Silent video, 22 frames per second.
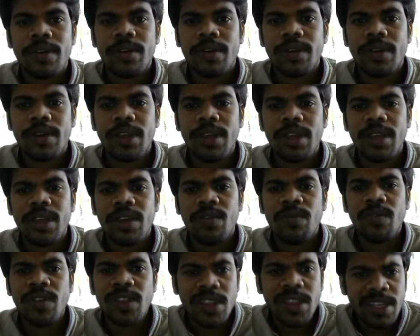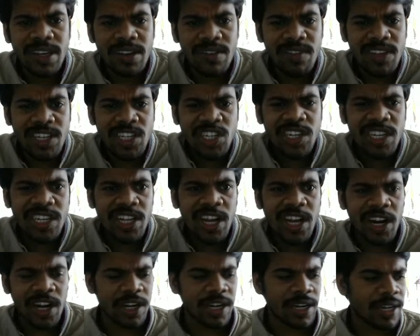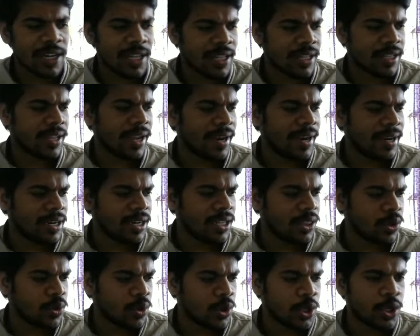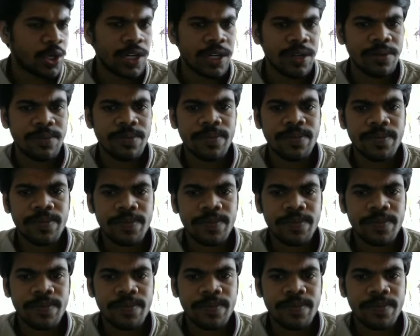Okay, which disorder it is? 19th question.